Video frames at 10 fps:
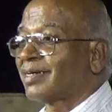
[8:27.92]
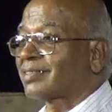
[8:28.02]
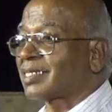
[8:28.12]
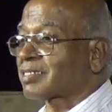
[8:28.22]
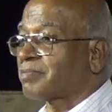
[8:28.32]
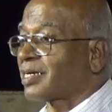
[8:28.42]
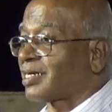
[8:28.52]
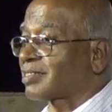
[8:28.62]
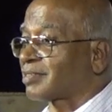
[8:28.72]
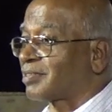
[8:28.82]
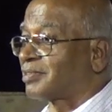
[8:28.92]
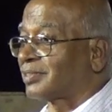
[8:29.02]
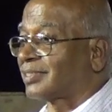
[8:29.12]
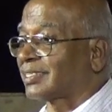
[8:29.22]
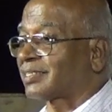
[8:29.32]
just because, you
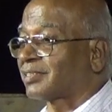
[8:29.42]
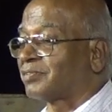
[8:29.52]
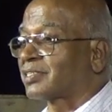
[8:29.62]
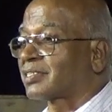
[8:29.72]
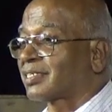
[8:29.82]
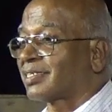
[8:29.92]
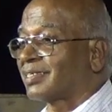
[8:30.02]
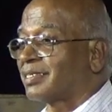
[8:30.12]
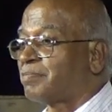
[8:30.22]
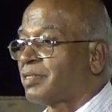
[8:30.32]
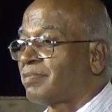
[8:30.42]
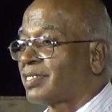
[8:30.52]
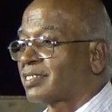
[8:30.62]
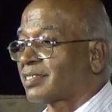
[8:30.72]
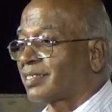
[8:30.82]
know, this university
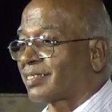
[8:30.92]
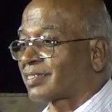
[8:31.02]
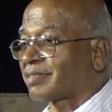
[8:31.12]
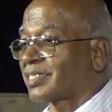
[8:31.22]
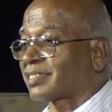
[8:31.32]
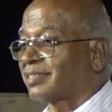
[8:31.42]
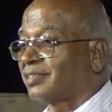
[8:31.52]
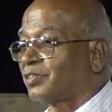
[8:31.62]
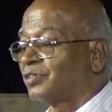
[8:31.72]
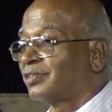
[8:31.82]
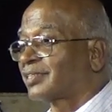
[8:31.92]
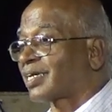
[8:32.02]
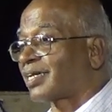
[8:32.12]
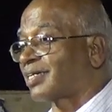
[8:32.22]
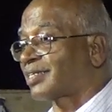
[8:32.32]
implements reservation, you
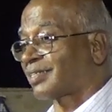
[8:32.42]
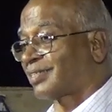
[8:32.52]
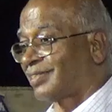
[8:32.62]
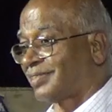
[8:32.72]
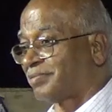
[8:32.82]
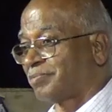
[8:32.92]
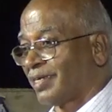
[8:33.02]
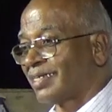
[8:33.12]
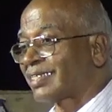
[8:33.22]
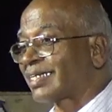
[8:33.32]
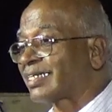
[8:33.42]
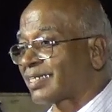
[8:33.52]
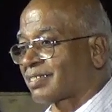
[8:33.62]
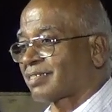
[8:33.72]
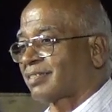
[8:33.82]
cannot treat
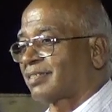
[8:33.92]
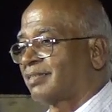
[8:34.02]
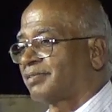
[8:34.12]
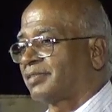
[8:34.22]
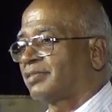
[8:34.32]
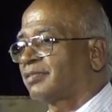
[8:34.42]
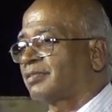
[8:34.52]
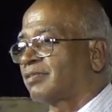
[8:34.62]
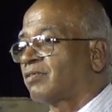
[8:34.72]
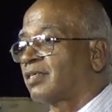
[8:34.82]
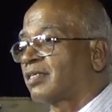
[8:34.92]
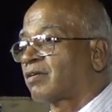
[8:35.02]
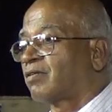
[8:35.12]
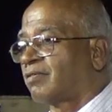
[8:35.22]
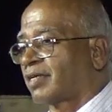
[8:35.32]
us, you know, at a
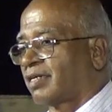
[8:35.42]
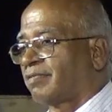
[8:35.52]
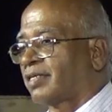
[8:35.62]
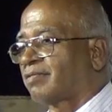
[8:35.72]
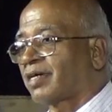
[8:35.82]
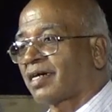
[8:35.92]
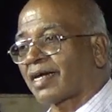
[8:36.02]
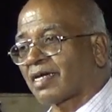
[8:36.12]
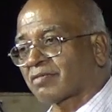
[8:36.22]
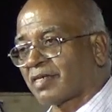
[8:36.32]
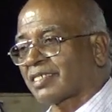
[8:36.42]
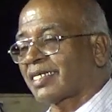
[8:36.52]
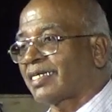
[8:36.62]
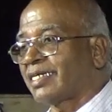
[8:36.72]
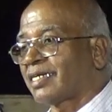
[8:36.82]
lower level. We are as good as
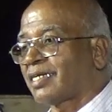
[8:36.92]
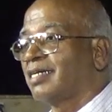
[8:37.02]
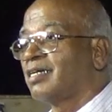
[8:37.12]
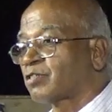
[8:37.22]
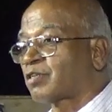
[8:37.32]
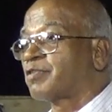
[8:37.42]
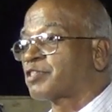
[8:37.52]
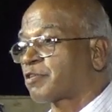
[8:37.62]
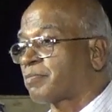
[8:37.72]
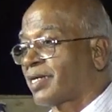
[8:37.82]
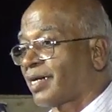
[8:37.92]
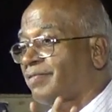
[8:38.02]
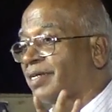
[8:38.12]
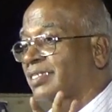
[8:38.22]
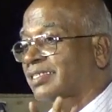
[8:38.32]
IIT, so we should be
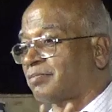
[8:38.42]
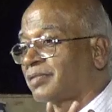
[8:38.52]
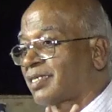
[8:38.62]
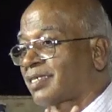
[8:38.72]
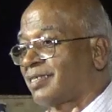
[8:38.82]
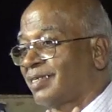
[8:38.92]
having the similar,